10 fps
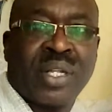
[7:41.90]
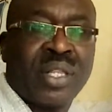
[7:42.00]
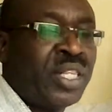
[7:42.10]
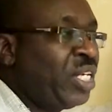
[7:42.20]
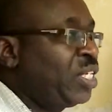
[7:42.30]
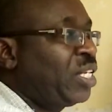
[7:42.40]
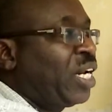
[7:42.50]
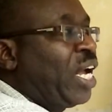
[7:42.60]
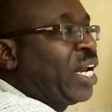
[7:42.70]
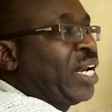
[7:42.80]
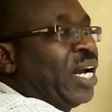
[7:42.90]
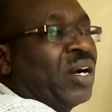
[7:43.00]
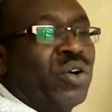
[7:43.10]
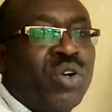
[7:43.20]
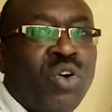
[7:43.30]
This rear
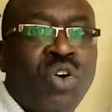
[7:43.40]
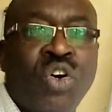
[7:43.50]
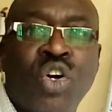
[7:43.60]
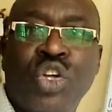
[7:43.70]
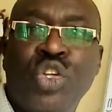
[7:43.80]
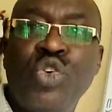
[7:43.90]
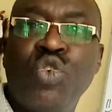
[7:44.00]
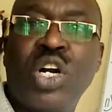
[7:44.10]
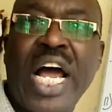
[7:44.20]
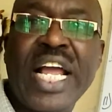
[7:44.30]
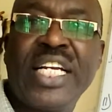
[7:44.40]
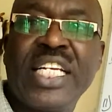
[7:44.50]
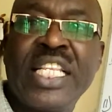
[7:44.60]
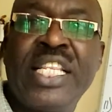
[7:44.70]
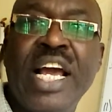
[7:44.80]
diagonal, you write
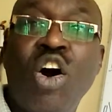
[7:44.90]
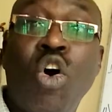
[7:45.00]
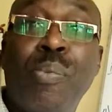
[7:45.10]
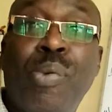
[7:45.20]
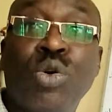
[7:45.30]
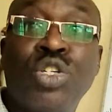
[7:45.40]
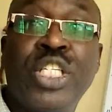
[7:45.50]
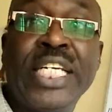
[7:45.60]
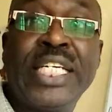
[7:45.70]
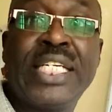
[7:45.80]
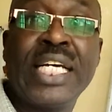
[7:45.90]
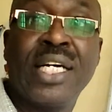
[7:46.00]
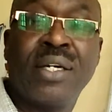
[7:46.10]
the opposite.